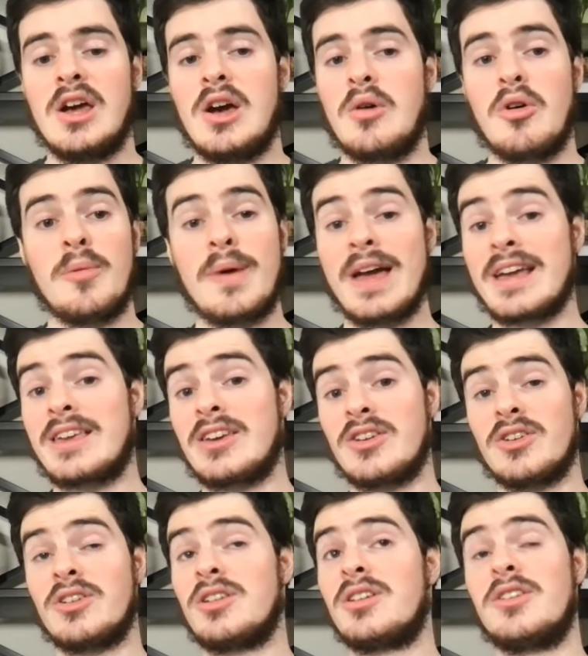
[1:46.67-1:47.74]
We're back
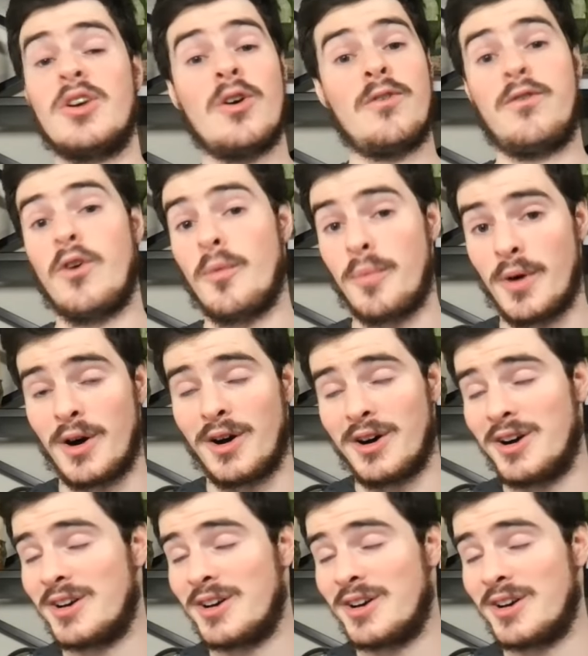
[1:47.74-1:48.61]
here. No football.